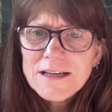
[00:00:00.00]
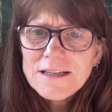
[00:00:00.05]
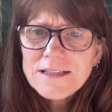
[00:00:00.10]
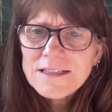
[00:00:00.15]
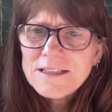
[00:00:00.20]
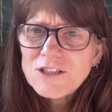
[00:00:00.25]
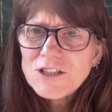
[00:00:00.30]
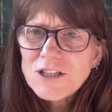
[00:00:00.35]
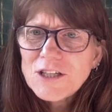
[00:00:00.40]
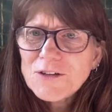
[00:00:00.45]

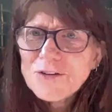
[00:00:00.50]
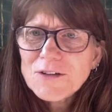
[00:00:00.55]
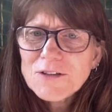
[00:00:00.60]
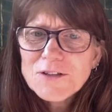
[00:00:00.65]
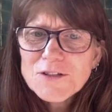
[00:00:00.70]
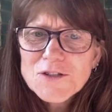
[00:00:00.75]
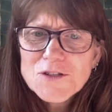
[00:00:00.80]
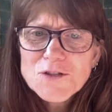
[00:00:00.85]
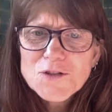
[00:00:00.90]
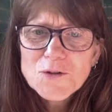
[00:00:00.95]
Did you hear it in
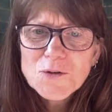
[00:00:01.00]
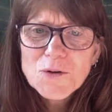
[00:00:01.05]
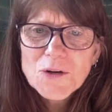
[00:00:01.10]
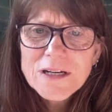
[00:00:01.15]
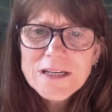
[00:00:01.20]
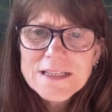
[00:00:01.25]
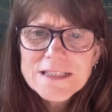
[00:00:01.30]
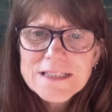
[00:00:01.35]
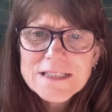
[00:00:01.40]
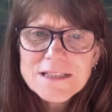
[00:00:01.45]
the
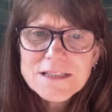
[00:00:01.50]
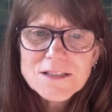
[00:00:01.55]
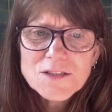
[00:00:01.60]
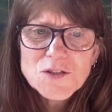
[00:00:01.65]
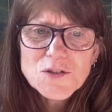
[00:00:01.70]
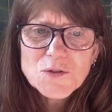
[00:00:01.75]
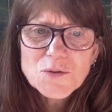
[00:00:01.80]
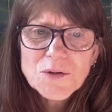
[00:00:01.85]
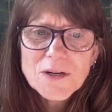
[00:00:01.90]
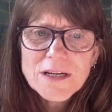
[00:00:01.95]
story? Listen to the
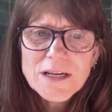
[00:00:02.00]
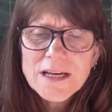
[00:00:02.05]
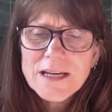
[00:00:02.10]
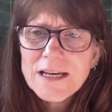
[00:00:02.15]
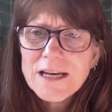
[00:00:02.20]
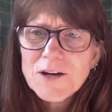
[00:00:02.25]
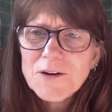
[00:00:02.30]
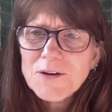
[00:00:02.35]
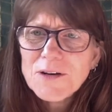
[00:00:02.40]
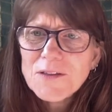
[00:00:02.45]
story again.
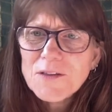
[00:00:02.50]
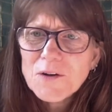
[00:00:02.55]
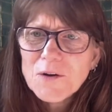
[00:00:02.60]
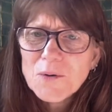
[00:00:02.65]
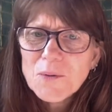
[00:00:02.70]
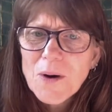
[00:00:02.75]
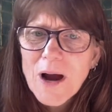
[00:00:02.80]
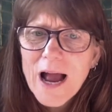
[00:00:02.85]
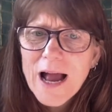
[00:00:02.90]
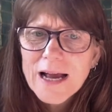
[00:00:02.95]
Hear it in the
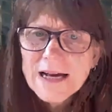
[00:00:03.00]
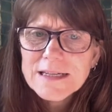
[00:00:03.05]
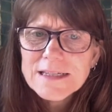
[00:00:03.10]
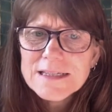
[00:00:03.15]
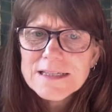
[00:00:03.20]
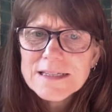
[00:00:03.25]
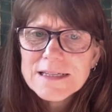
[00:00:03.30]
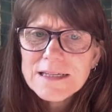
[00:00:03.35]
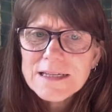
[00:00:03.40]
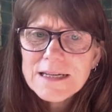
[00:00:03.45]

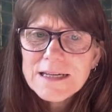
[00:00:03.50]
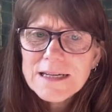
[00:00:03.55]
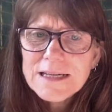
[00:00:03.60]
cracks.